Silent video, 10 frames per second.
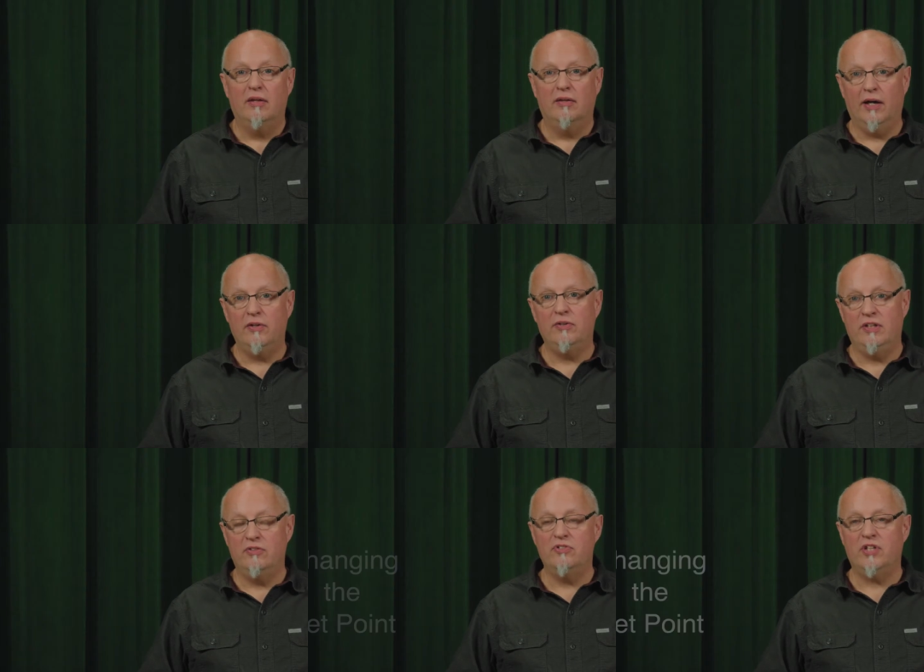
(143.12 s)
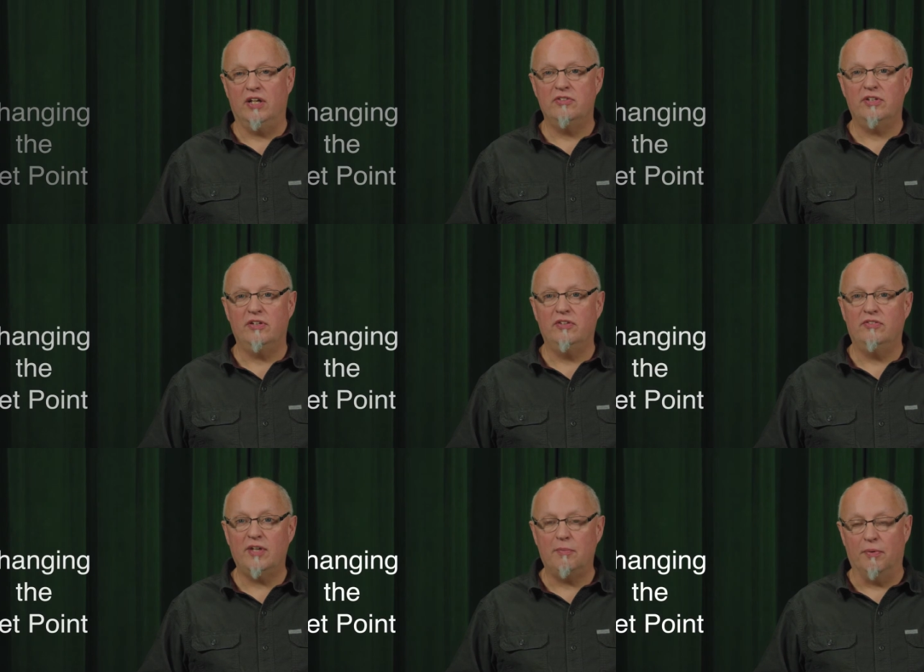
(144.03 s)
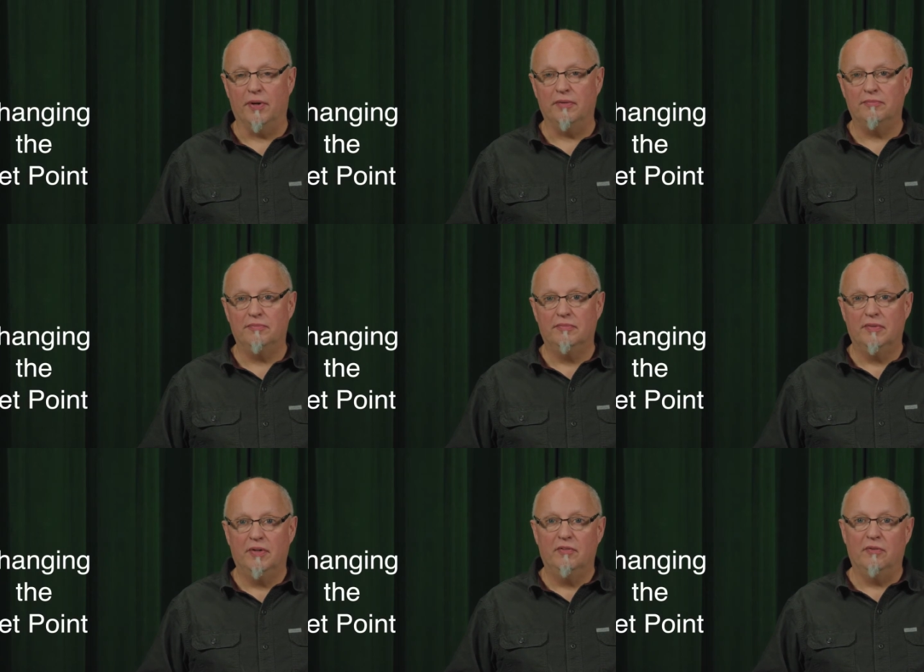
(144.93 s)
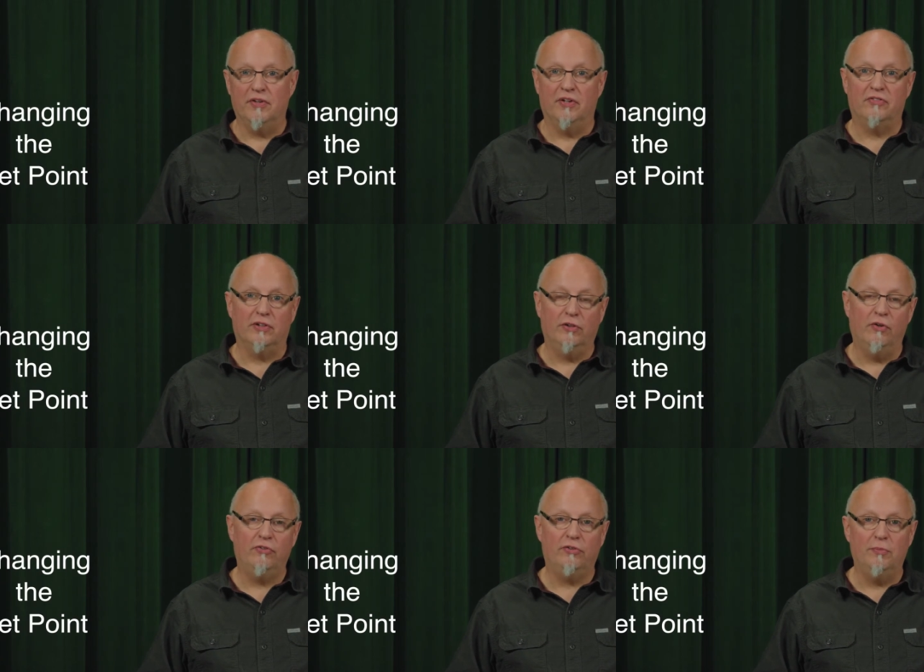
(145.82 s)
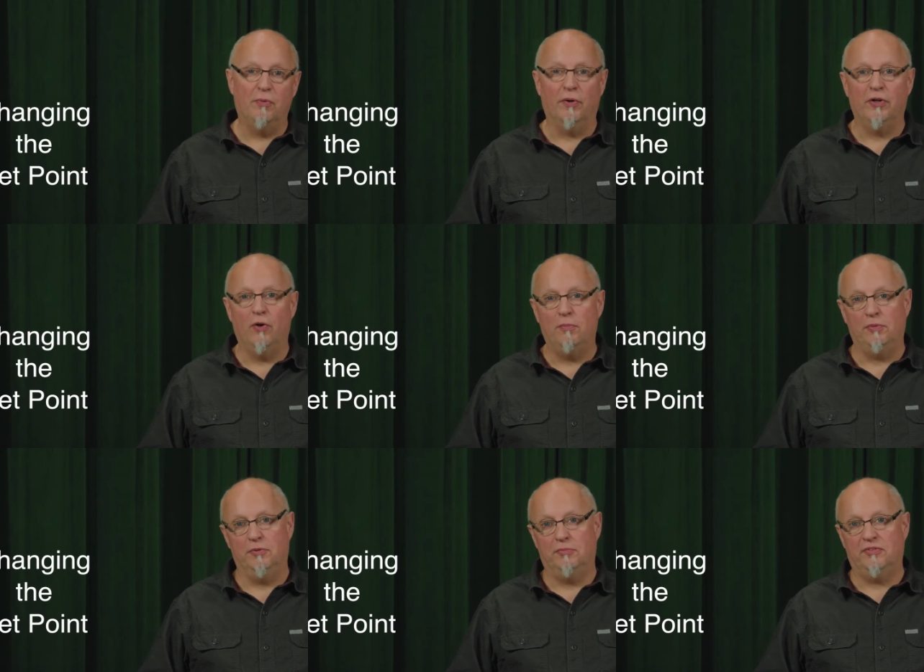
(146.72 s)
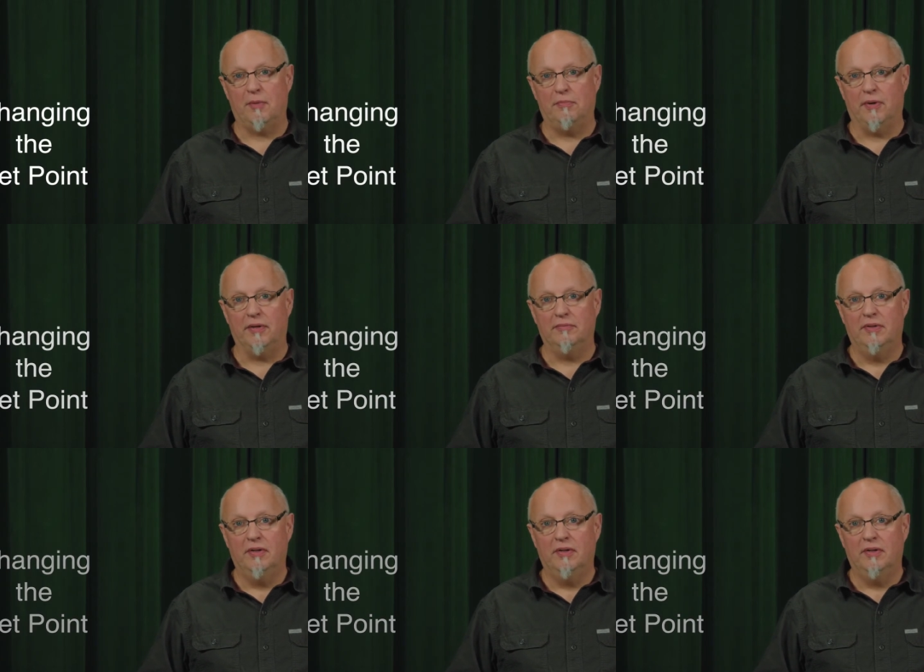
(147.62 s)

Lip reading: Now you need to change the set point, whether it's a closed loop or an open loop set point.